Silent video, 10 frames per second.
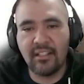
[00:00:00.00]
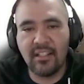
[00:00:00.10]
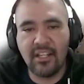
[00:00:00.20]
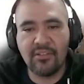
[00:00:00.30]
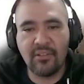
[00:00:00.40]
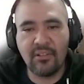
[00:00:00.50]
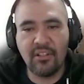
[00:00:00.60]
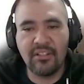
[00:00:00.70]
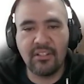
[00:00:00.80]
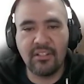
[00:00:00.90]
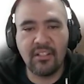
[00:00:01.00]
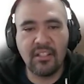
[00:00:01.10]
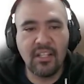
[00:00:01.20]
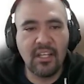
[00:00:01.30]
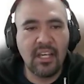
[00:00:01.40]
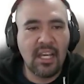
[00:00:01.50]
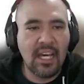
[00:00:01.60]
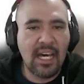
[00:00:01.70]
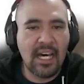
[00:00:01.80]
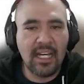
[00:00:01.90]
Azure cluster,
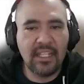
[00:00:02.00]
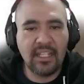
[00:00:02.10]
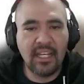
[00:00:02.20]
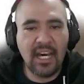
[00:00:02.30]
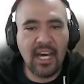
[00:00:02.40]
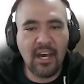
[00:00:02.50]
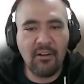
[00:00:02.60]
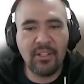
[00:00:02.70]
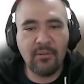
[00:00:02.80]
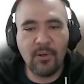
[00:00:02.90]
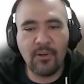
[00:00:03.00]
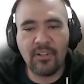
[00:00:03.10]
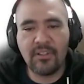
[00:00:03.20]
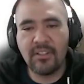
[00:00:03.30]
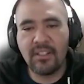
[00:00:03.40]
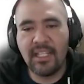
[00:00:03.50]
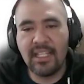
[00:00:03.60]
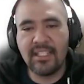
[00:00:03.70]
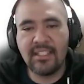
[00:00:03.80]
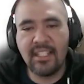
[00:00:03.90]
and how it works.
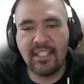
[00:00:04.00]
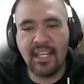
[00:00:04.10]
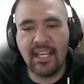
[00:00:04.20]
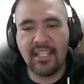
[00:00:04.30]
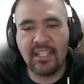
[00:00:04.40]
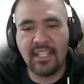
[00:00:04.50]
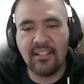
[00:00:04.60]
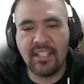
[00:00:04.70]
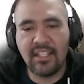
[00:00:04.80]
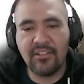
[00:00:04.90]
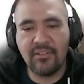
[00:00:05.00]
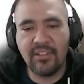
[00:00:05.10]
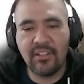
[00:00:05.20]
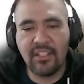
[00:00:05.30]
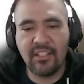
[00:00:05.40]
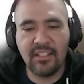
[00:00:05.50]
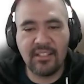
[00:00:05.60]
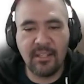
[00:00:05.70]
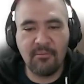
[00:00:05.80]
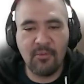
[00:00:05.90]
Let's say that there is a user in the
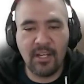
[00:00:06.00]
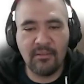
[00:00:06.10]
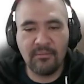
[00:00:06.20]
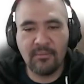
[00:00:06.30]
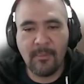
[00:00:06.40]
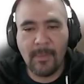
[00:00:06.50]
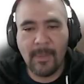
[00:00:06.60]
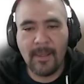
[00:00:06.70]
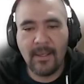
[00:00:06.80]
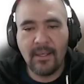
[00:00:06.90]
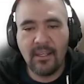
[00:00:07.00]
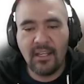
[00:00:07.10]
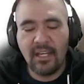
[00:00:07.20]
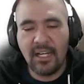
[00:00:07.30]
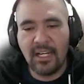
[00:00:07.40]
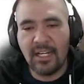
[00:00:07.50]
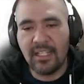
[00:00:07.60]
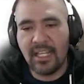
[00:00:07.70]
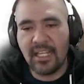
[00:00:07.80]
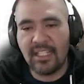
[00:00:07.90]
step 1
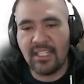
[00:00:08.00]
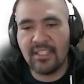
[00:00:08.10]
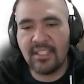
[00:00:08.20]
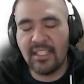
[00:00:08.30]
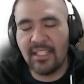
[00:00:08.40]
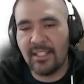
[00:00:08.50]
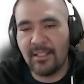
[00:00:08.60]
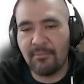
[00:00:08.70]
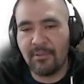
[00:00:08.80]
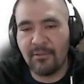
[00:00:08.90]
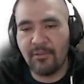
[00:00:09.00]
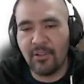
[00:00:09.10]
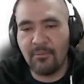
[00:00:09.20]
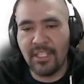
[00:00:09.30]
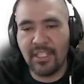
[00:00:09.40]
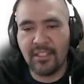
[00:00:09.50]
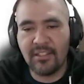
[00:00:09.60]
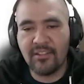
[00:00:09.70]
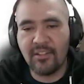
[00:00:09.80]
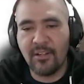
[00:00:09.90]
that is performing
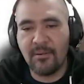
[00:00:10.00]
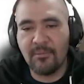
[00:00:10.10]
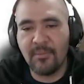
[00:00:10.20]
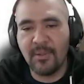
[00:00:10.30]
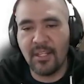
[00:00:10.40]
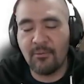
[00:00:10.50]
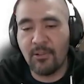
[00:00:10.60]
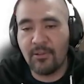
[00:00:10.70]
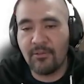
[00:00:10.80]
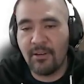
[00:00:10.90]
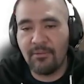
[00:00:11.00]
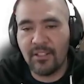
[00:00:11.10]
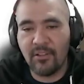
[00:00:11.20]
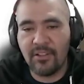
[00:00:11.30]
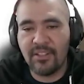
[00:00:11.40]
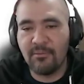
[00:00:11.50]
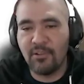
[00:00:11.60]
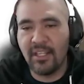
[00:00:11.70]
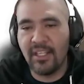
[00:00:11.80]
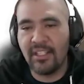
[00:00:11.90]
some network traffic or
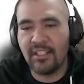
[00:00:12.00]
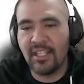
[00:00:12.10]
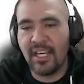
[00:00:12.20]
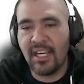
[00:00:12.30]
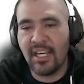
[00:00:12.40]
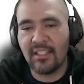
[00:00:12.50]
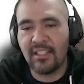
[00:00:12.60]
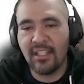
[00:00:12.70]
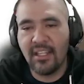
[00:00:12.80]
simulating that